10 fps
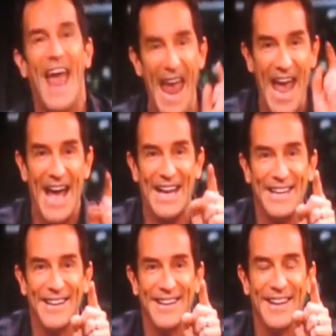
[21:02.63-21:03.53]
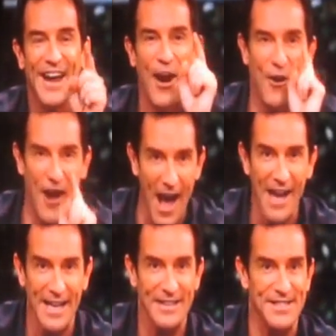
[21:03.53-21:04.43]
And our
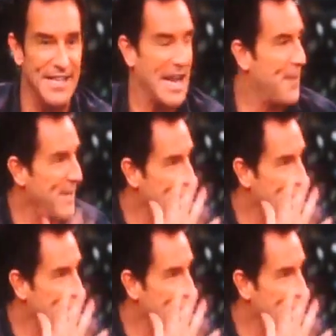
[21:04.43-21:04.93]
audience today,